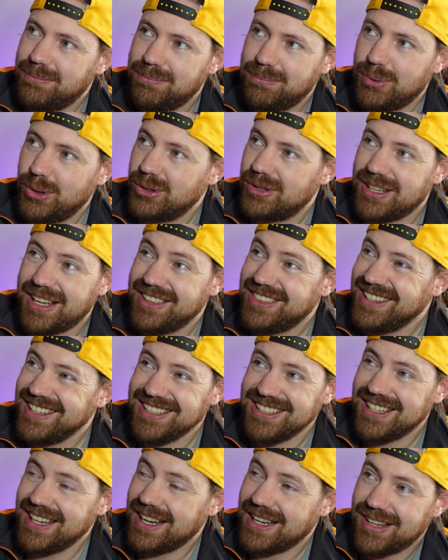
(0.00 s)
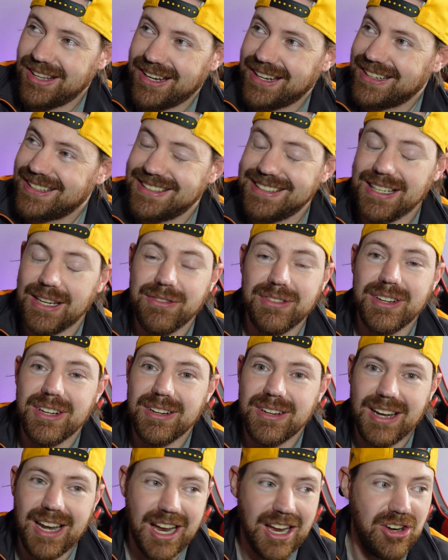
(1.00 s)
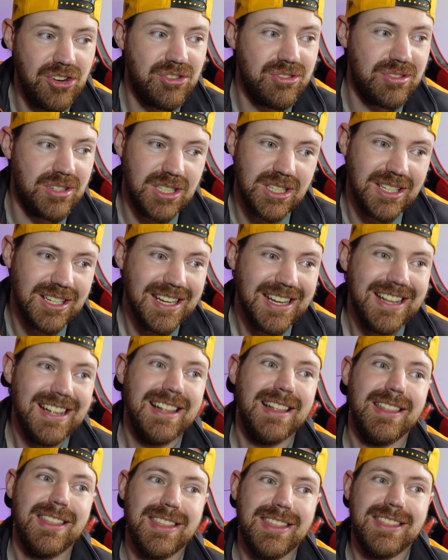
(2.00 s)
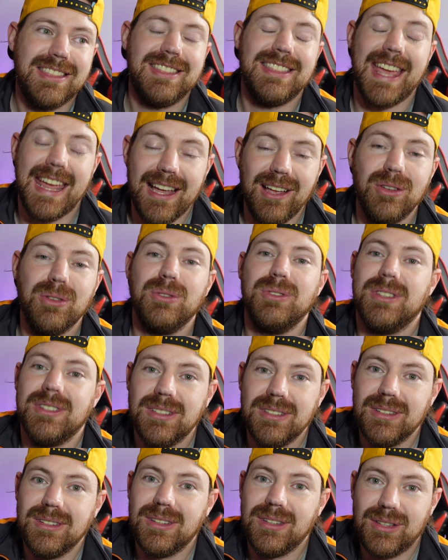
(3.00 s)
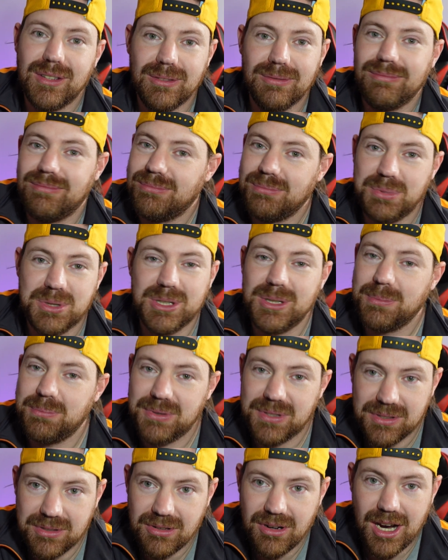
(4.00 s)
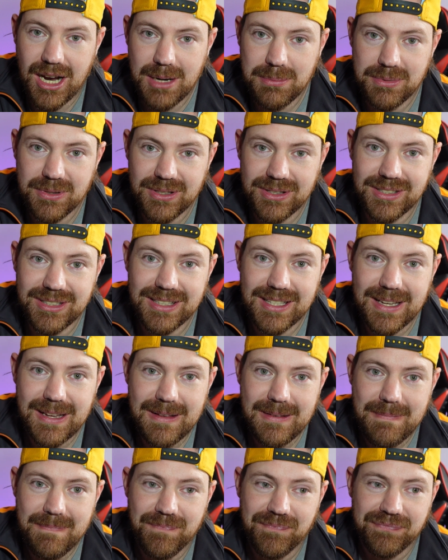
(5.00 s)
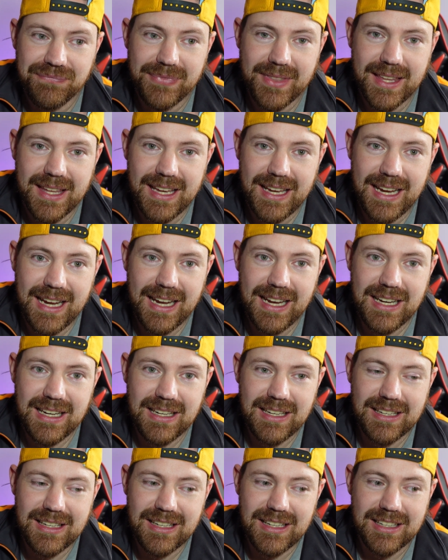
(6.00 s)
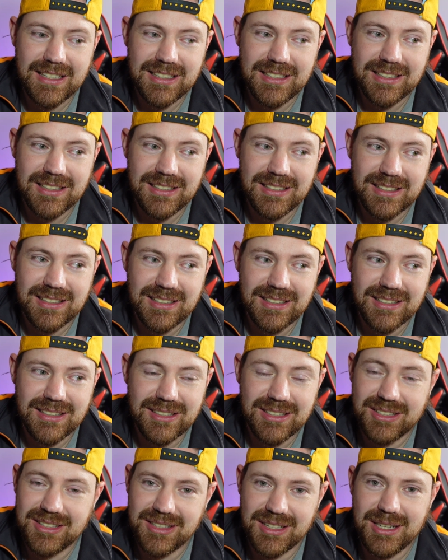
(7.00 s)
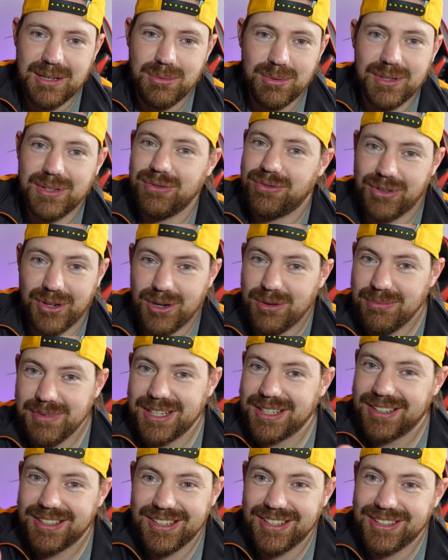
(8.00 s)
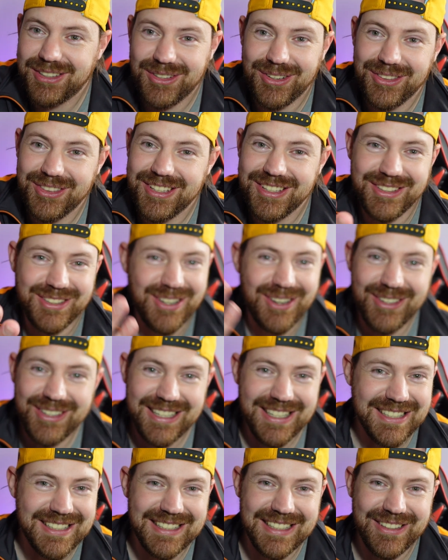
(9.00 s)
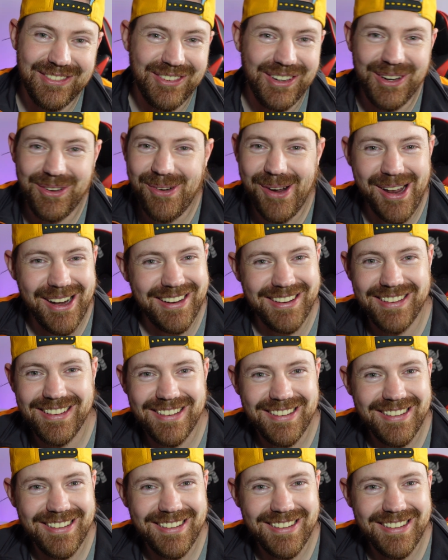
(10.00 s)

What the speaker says: person, I think she had like 700,000 subscribers, and she was filming just on the Sony ZV1.